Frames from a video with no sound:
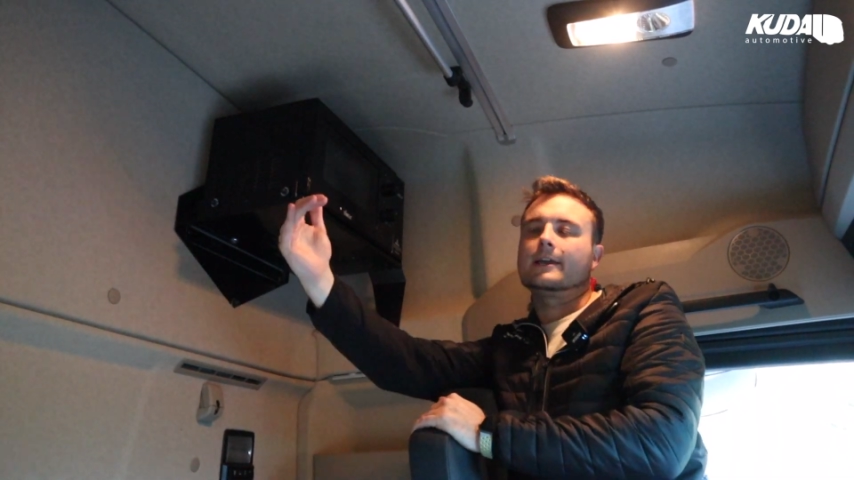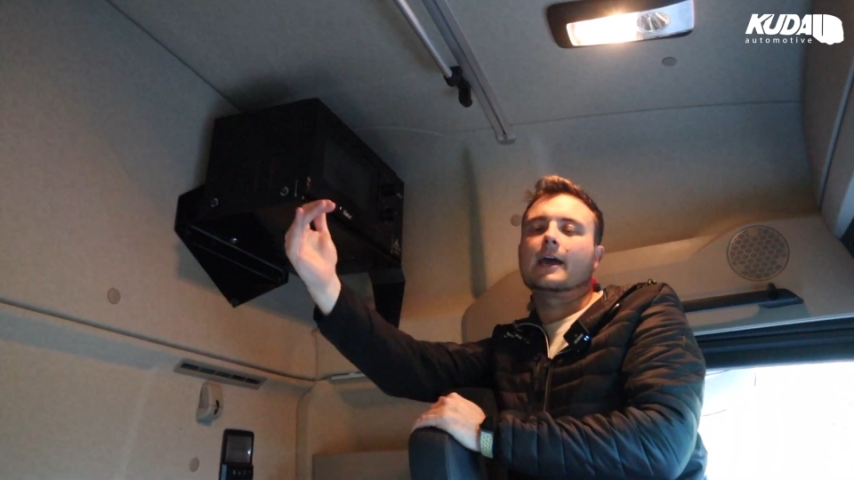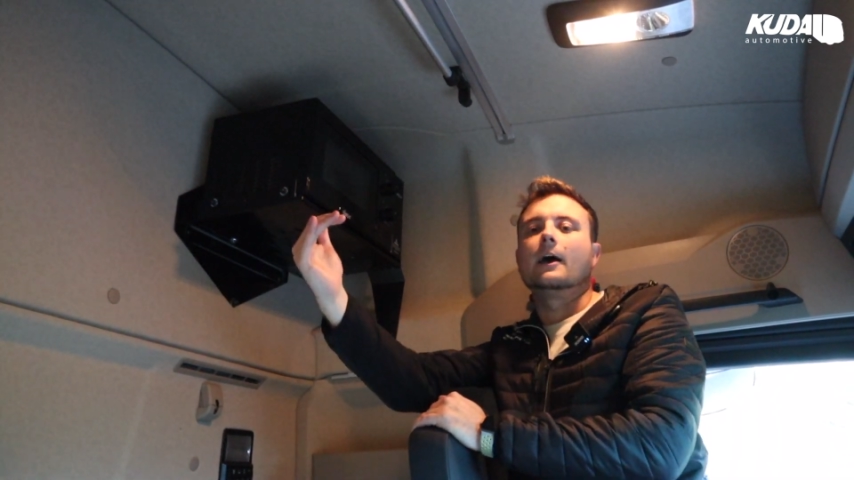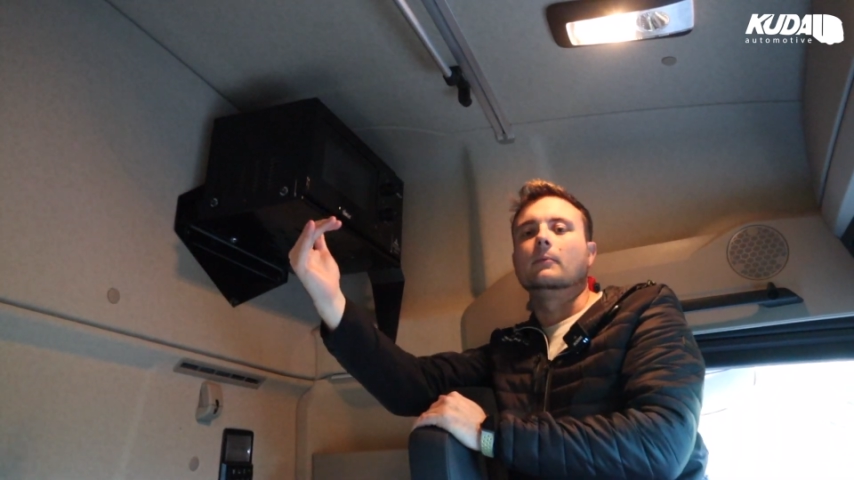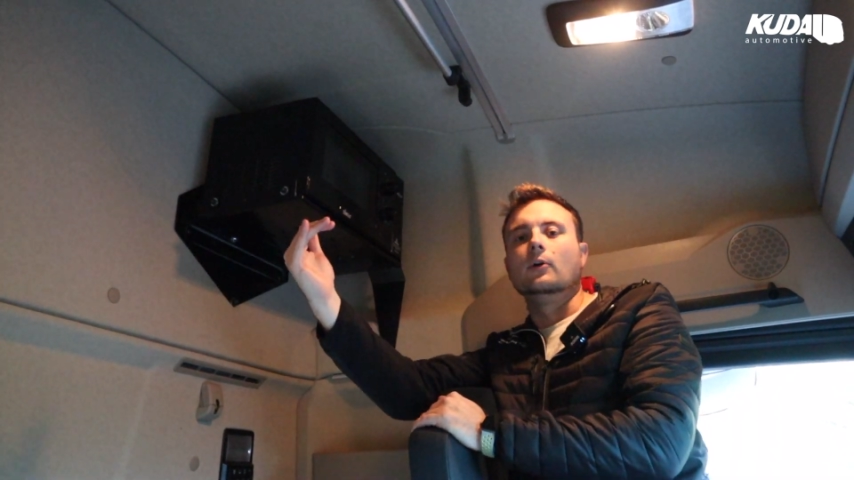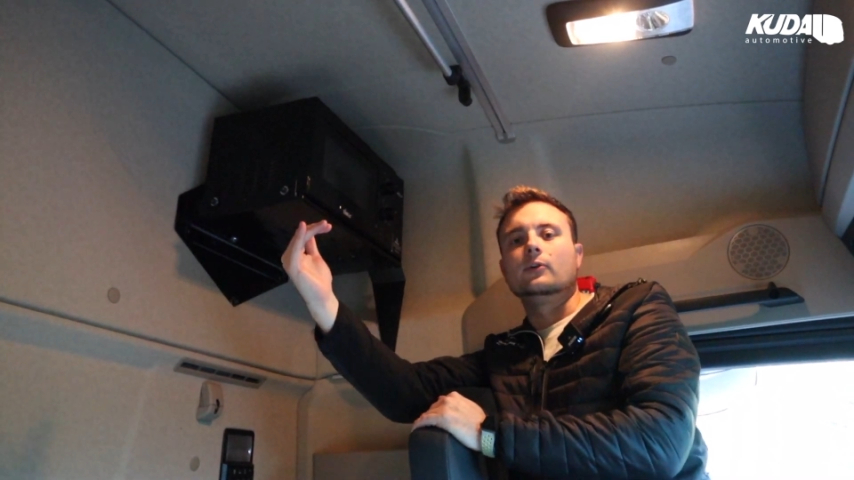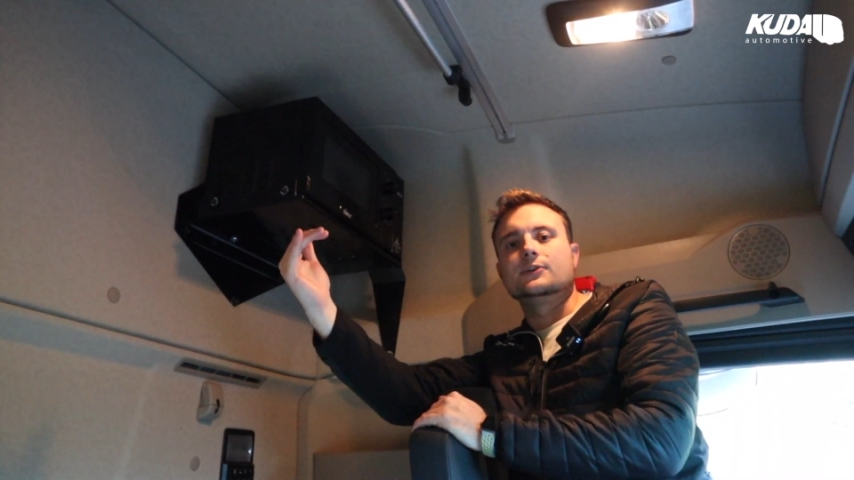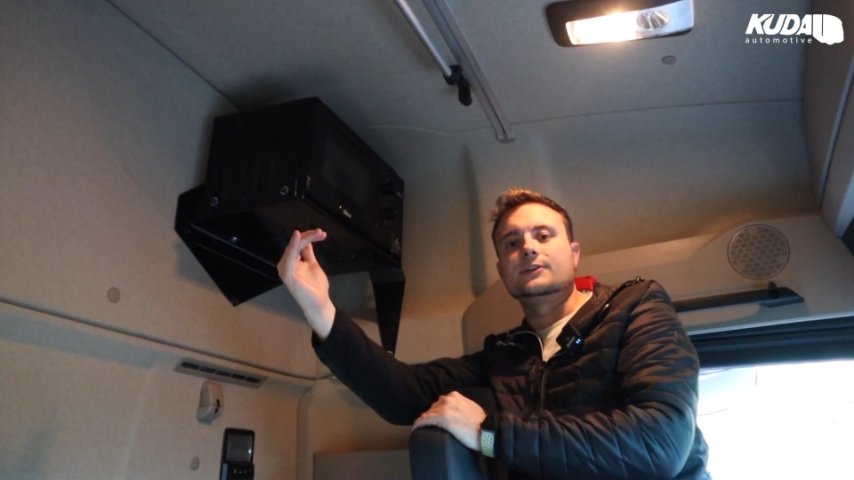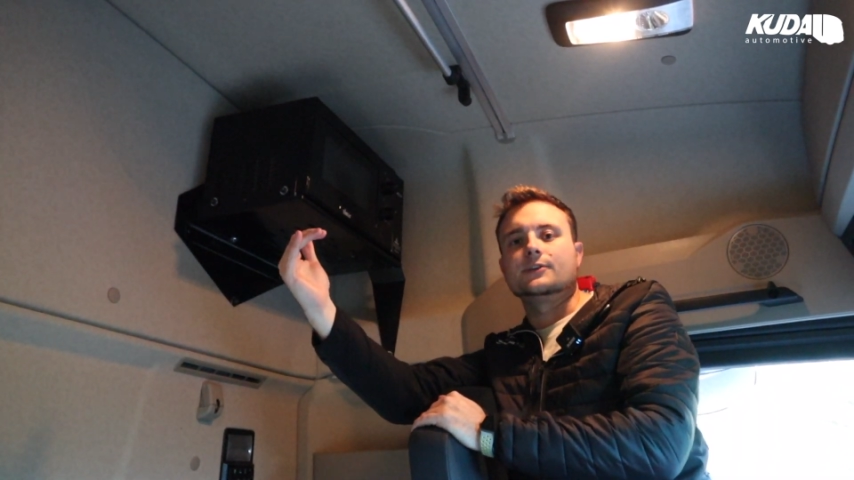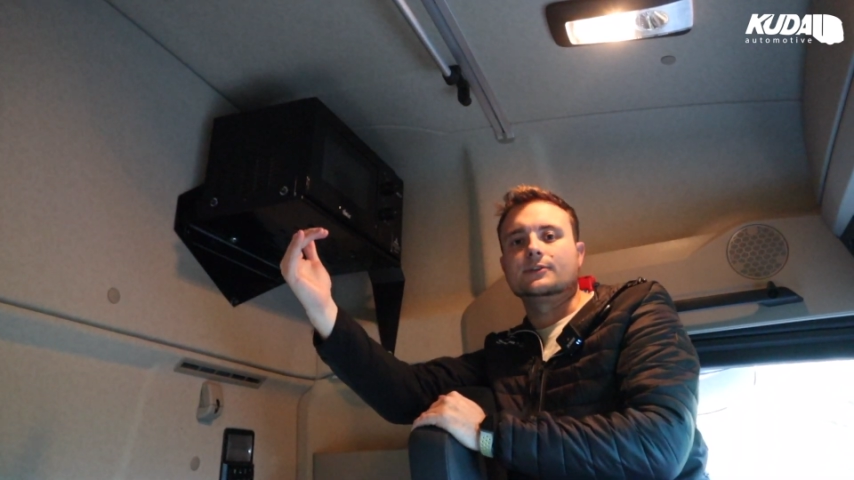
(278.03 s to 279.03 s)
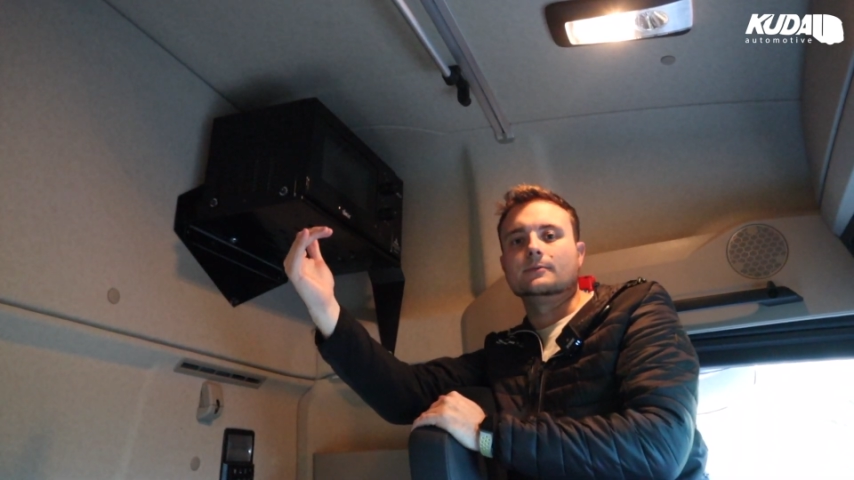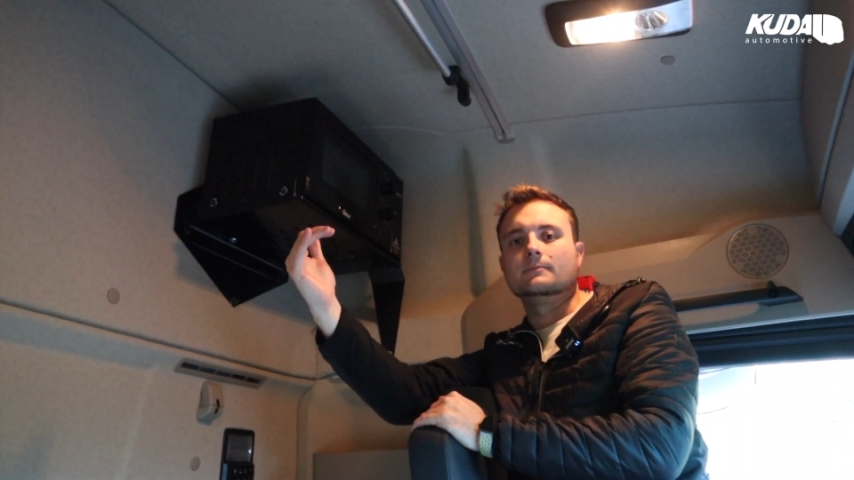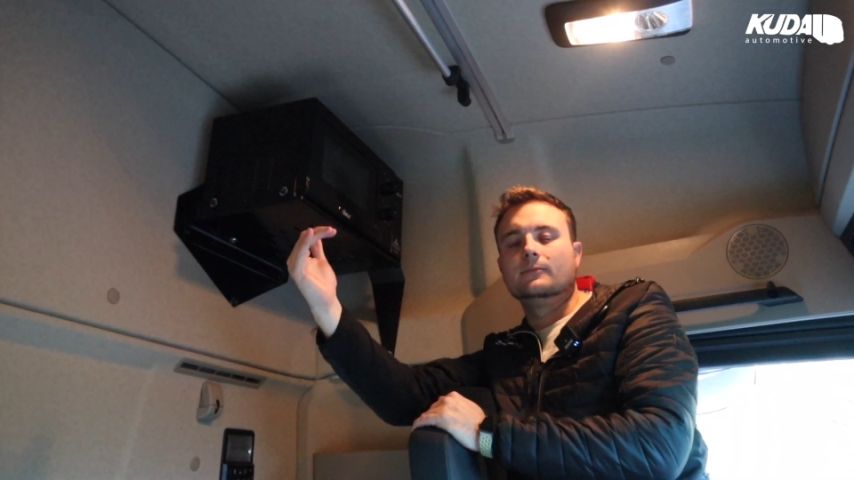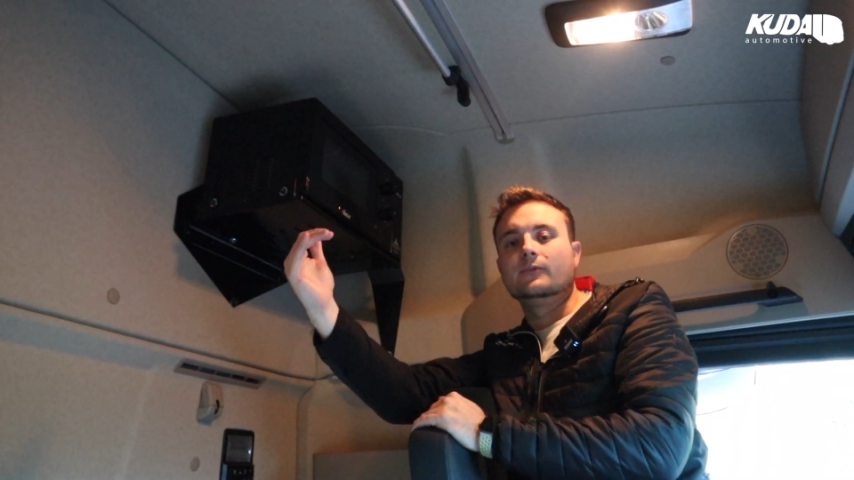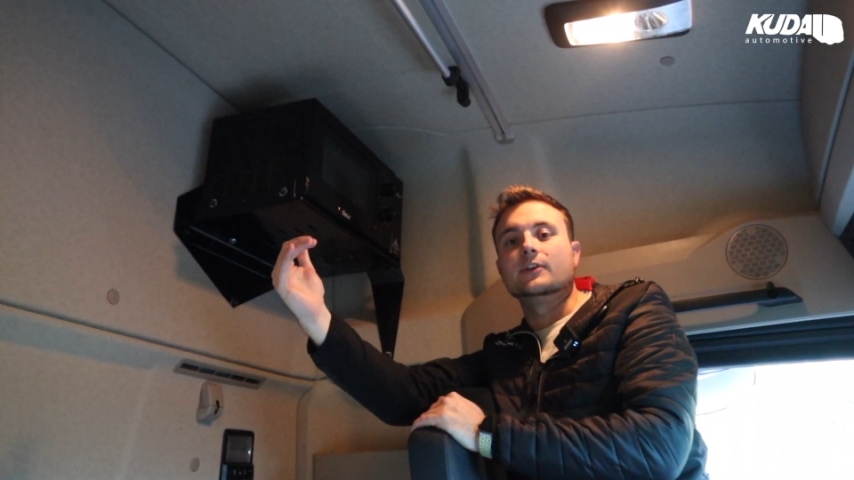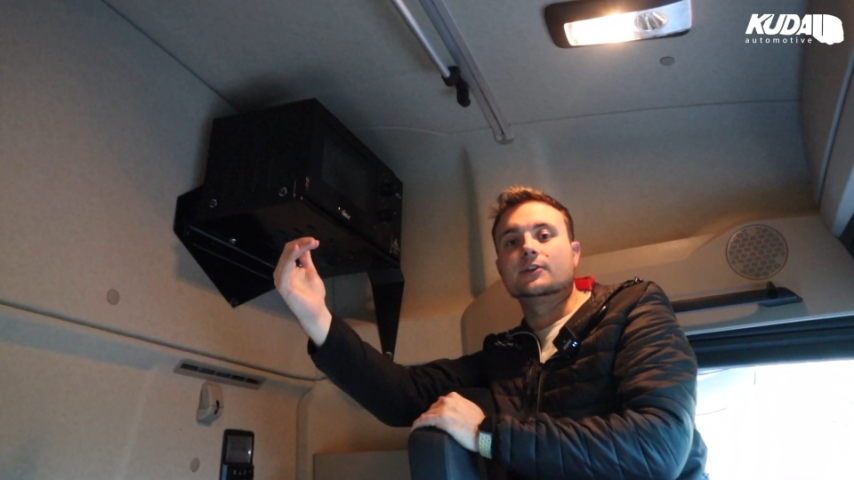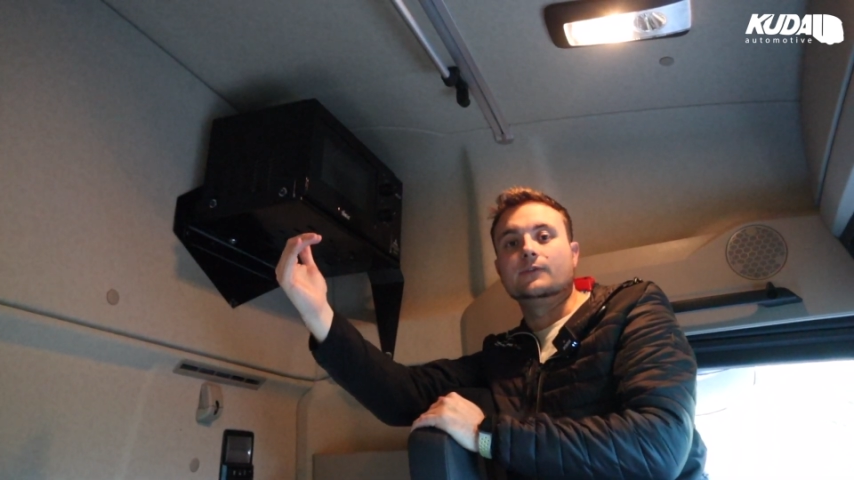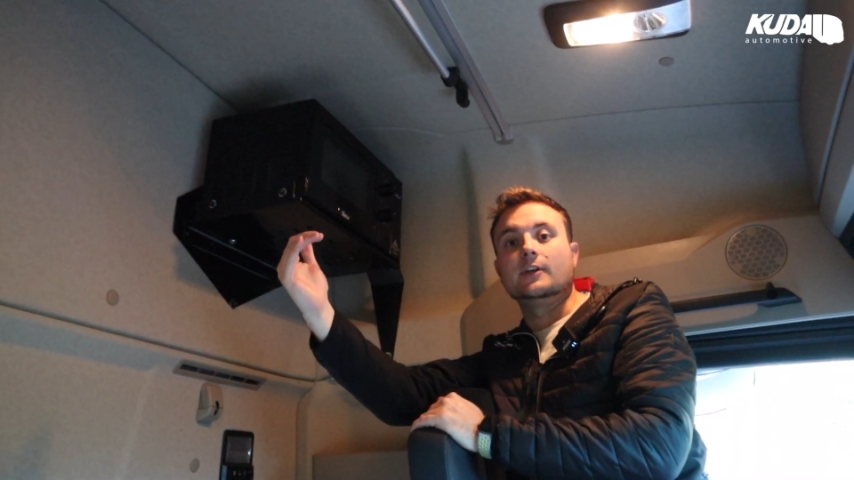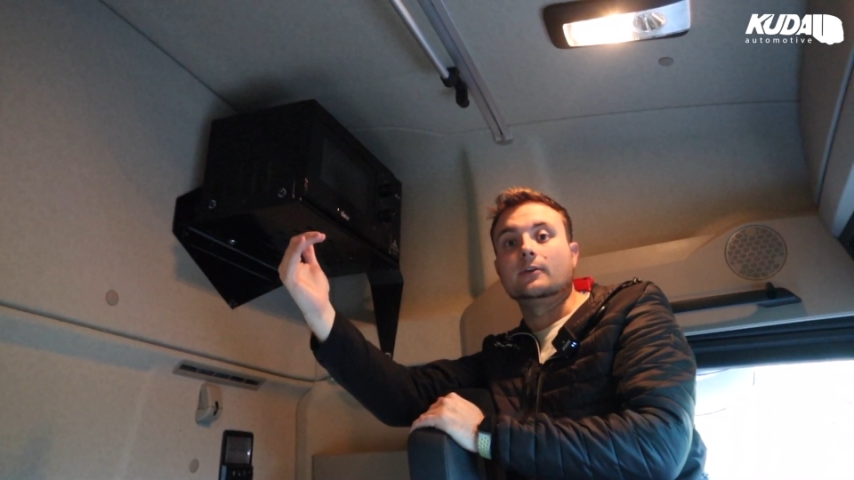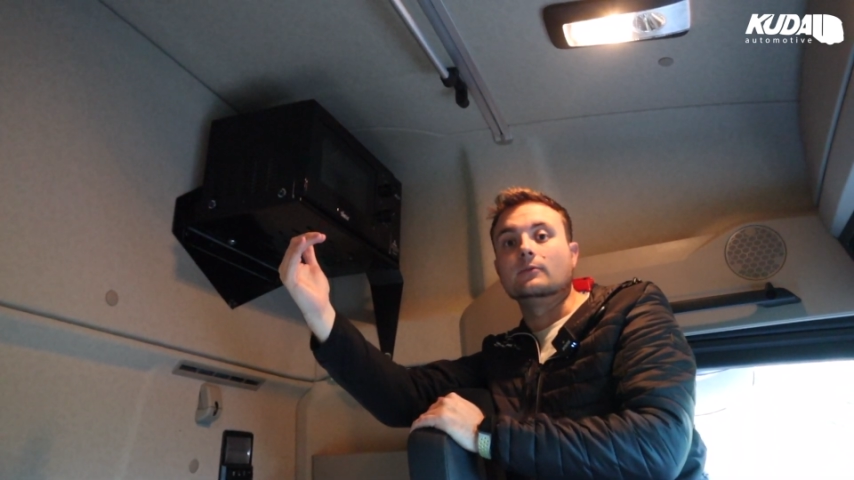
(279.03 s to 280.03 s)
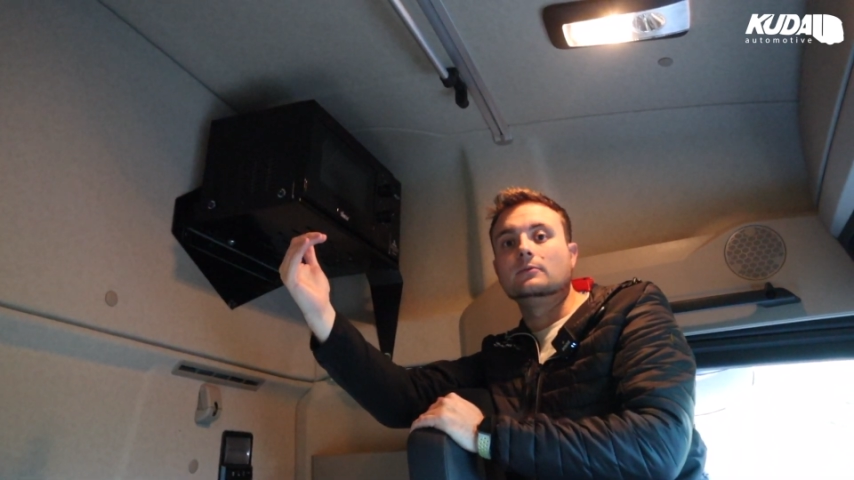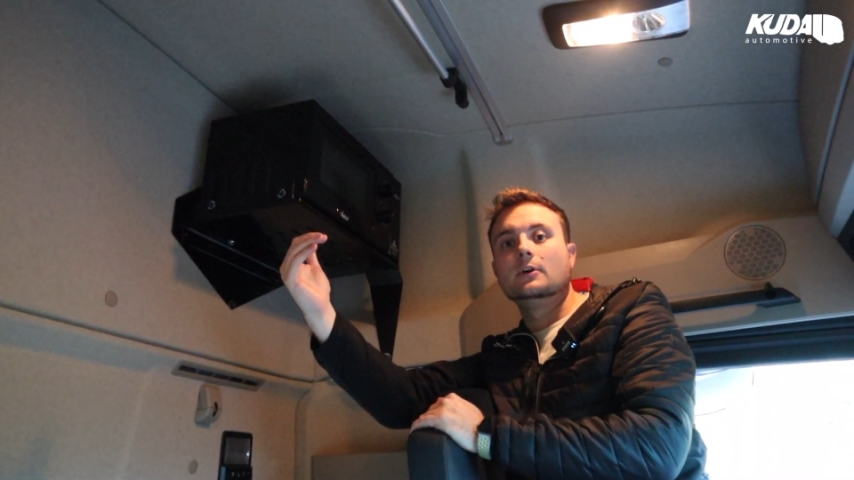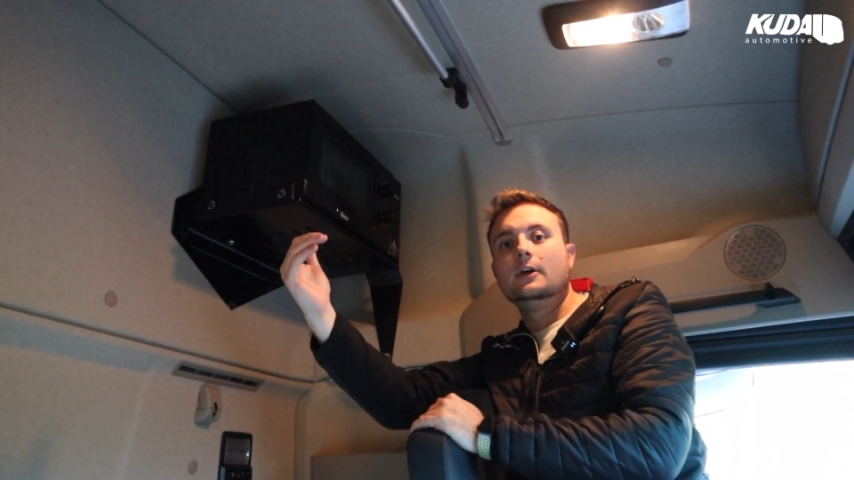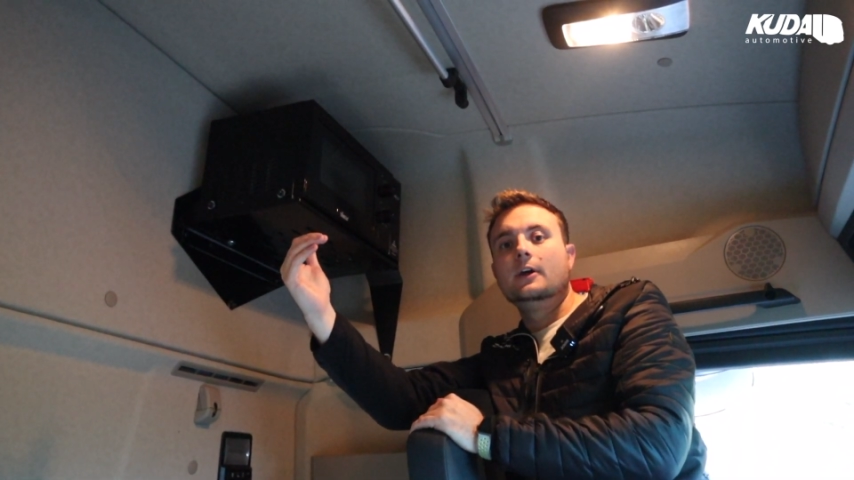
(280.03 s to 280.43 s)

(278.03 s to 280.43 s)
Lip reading: cab locker system for this vehicle,